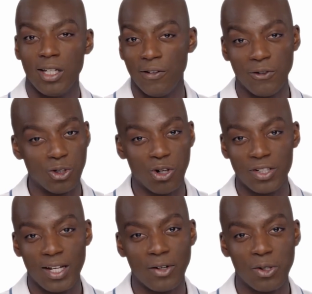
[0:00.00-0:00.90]
If you
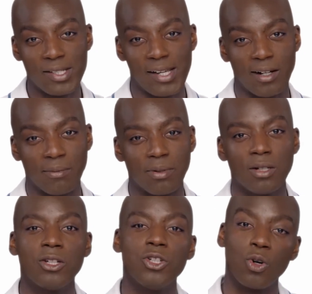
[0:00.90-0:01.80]
don't have a good setup,
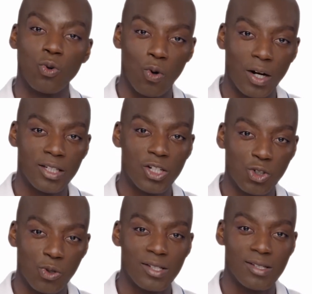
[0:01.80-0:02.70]
your quality
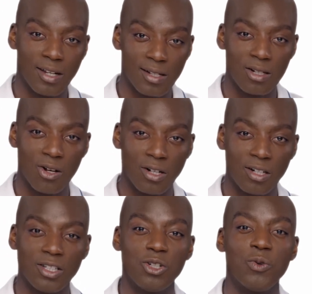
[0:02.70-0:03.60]
assurance takes
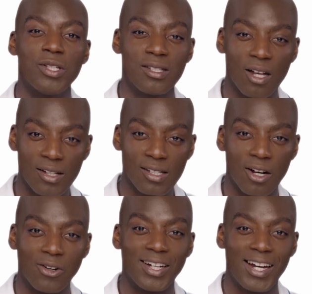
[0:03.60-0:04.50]
longer, your results
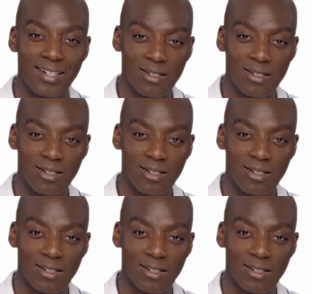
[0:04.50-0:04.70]
are less